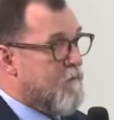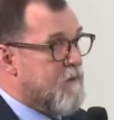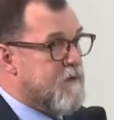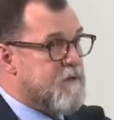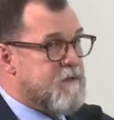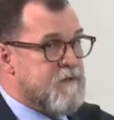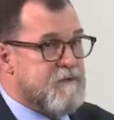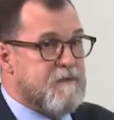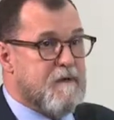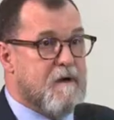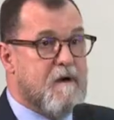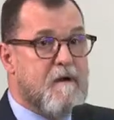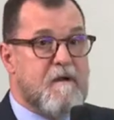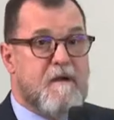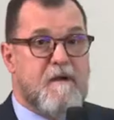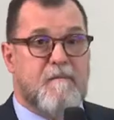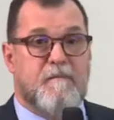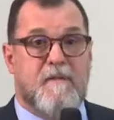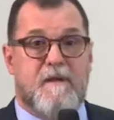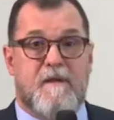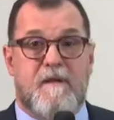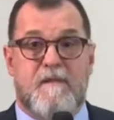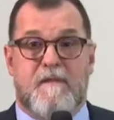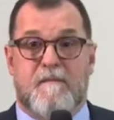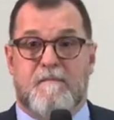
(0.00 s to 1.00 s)
which is
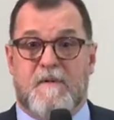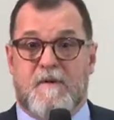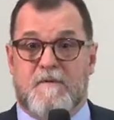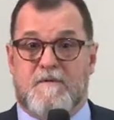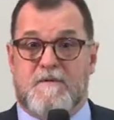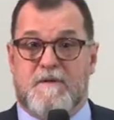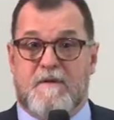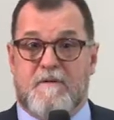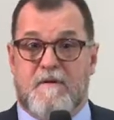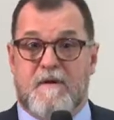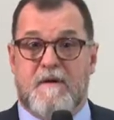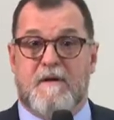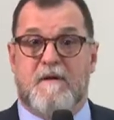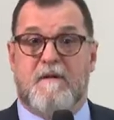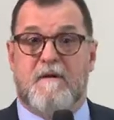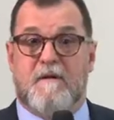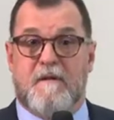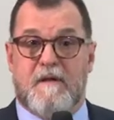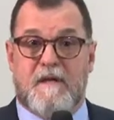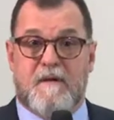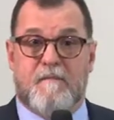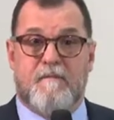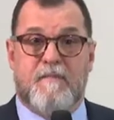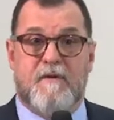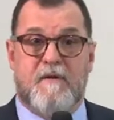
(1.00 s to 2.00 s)
arguably the most critical
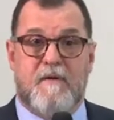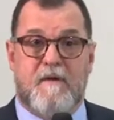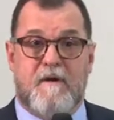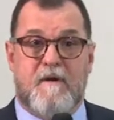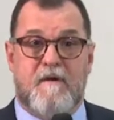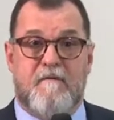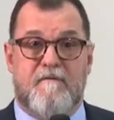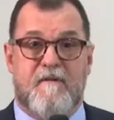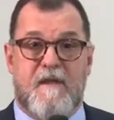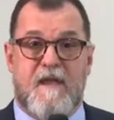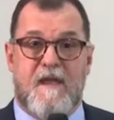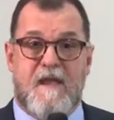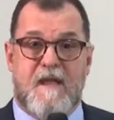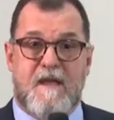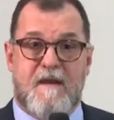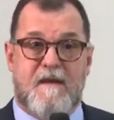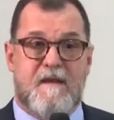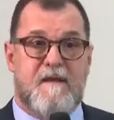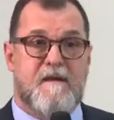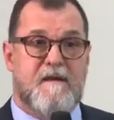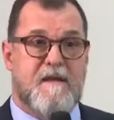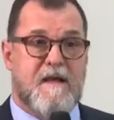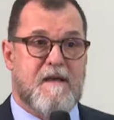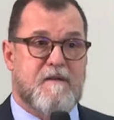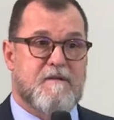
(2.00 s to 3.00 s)
input of
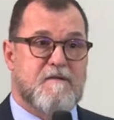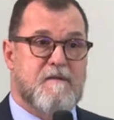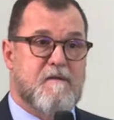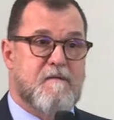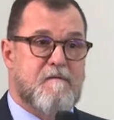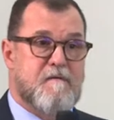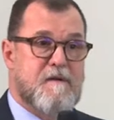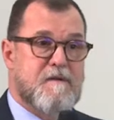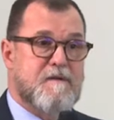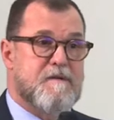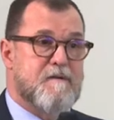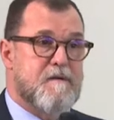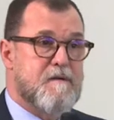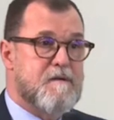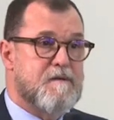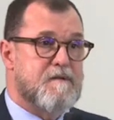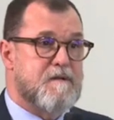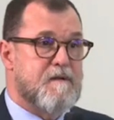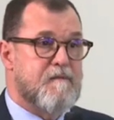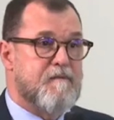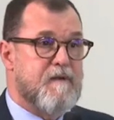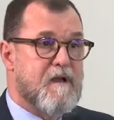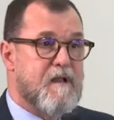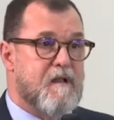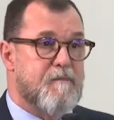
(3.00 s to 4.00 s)
any natural resource
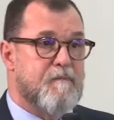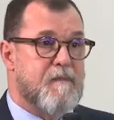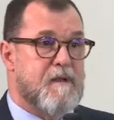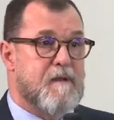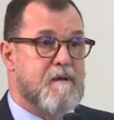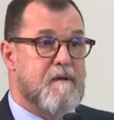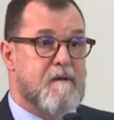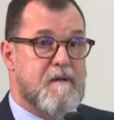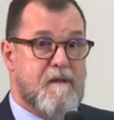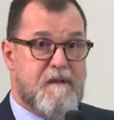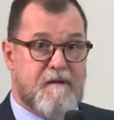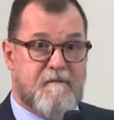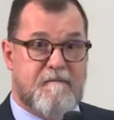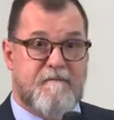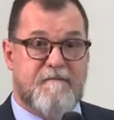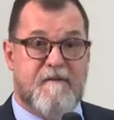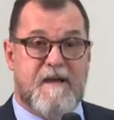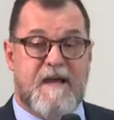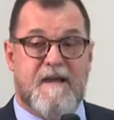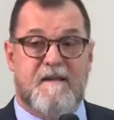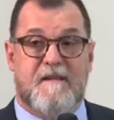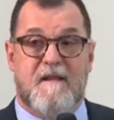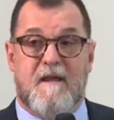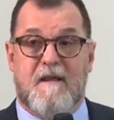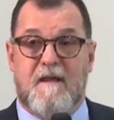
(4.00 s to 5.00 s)
development. In
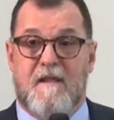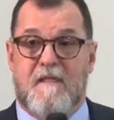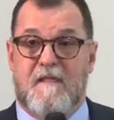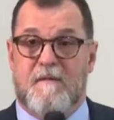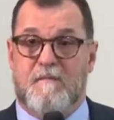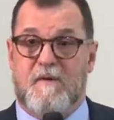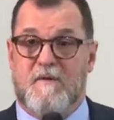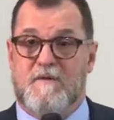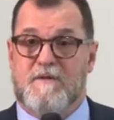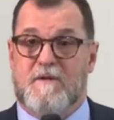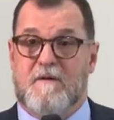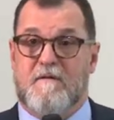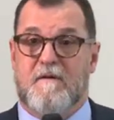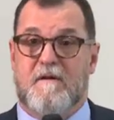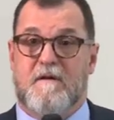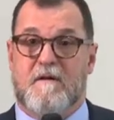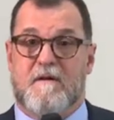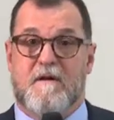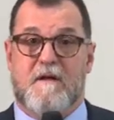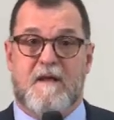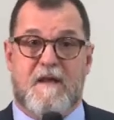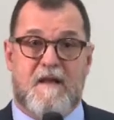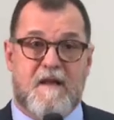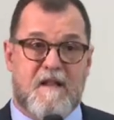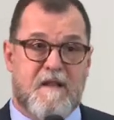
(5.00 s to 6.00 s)
fact, the most
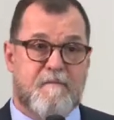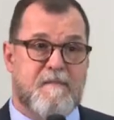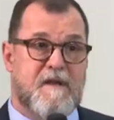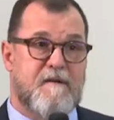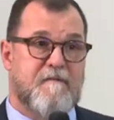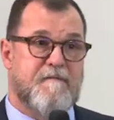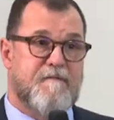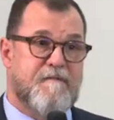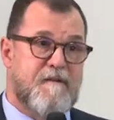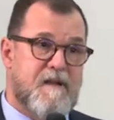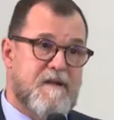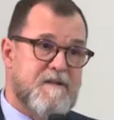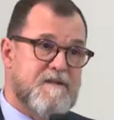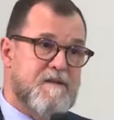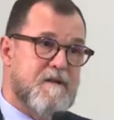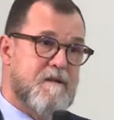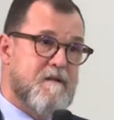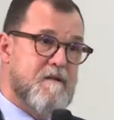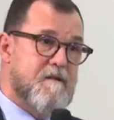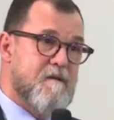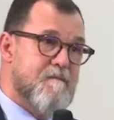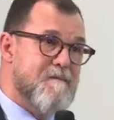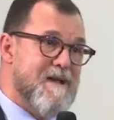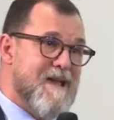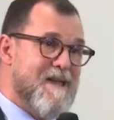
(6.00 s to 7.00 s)
critical element facing
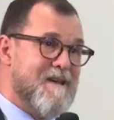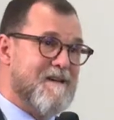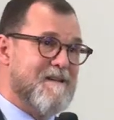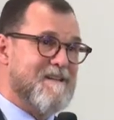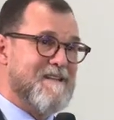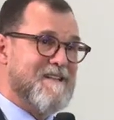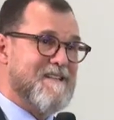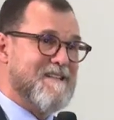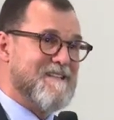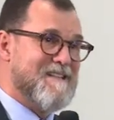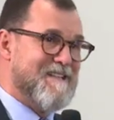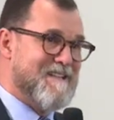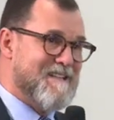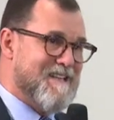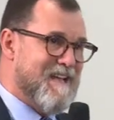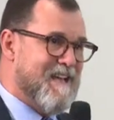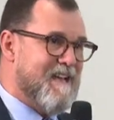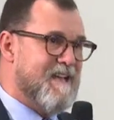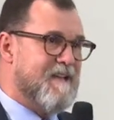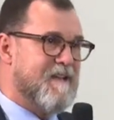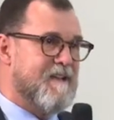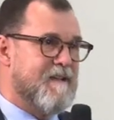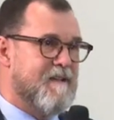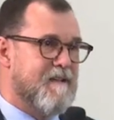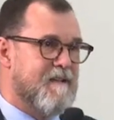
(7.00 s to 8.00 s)
humanity
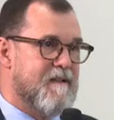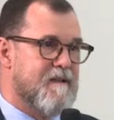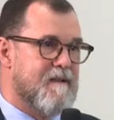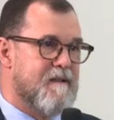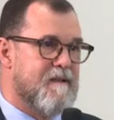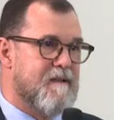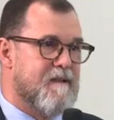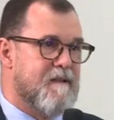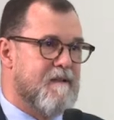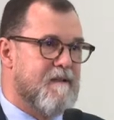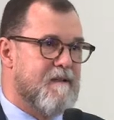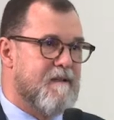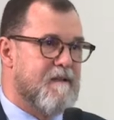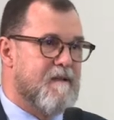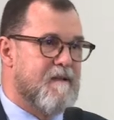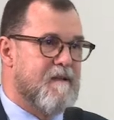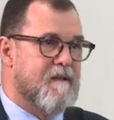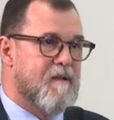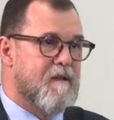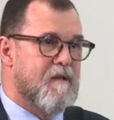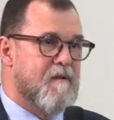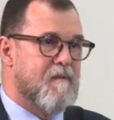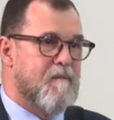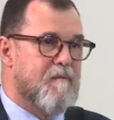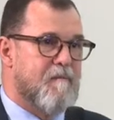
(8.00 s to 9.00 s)
today.
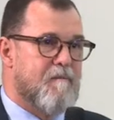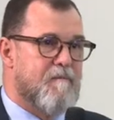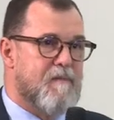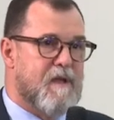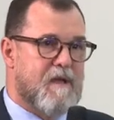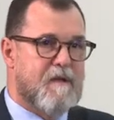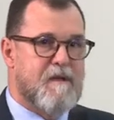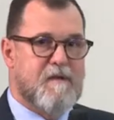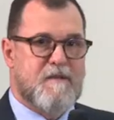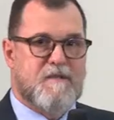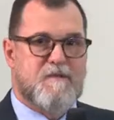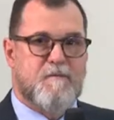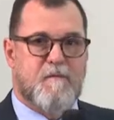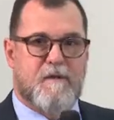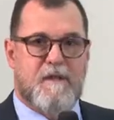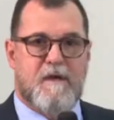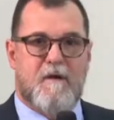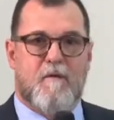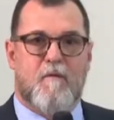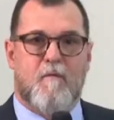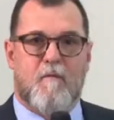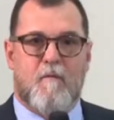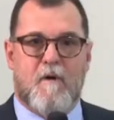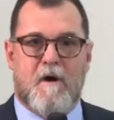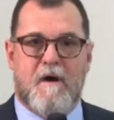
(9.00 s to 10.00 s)
Because
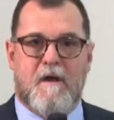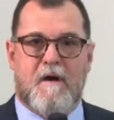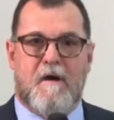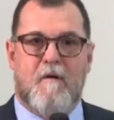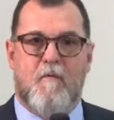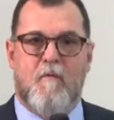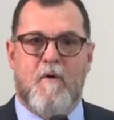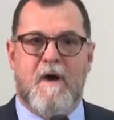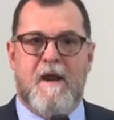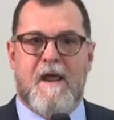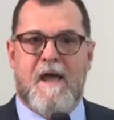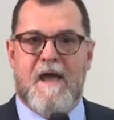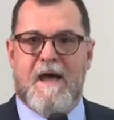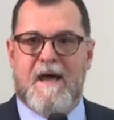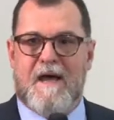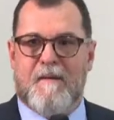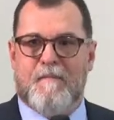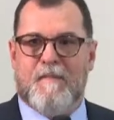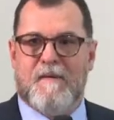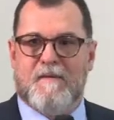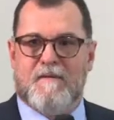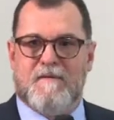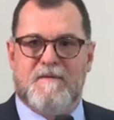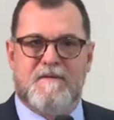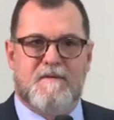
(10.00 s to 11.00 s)
without water, what
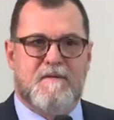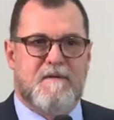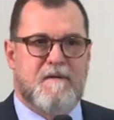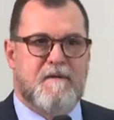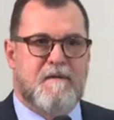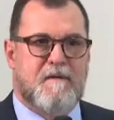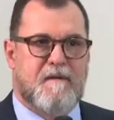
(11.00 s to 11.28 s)
happens?